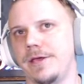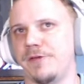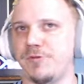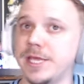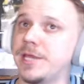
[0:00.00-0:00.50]

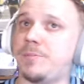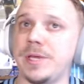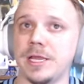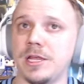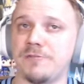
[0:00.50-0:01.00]
And if we get a
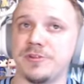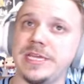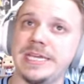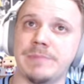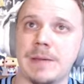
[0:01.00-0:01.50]
big enough
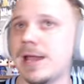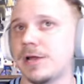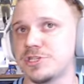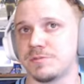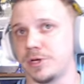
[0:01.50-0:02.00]
lead, maybe
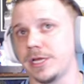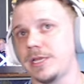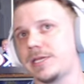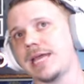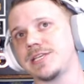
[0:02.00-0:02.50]
I'll just bring
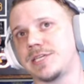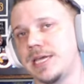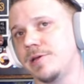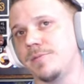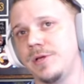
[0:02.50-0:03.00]
in Case
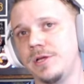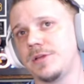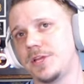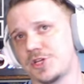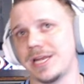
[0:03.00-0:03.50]
Keenum,
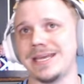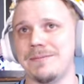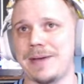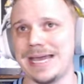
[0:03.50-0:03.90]
try to get